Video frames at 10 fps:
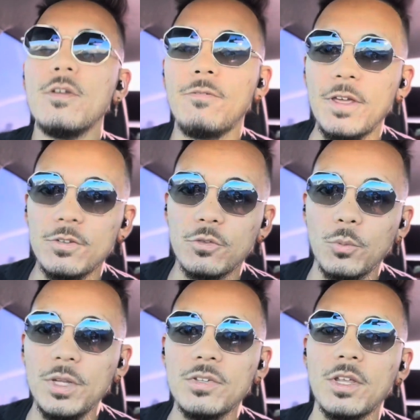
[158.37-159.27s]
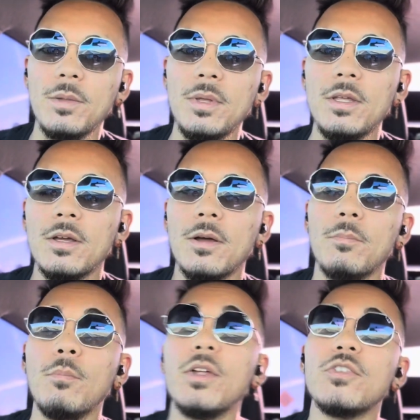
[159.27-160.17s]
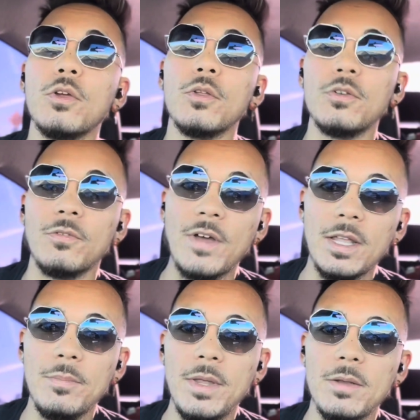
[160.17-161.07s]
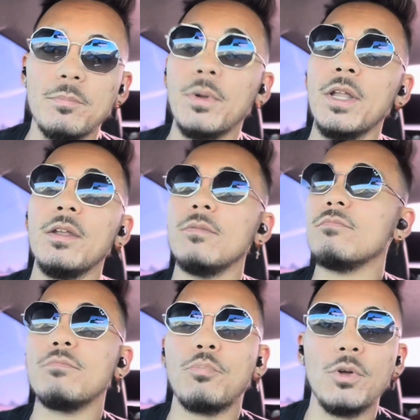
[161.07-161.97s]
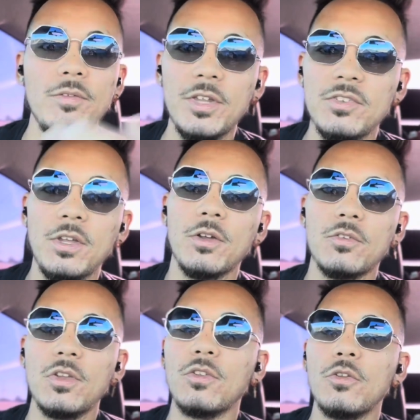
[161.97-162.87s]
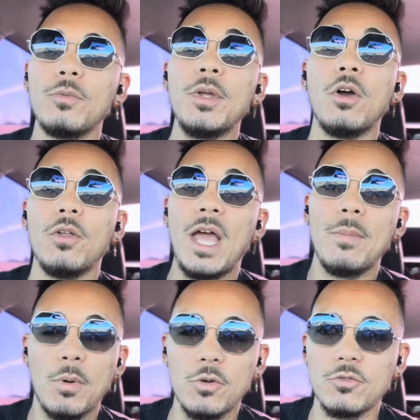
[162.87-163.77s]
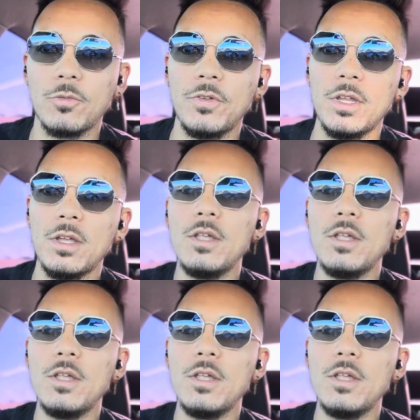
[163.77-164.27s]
Phase 3 is going to be muscular development, but in previous years, it's also been called hypertrophy.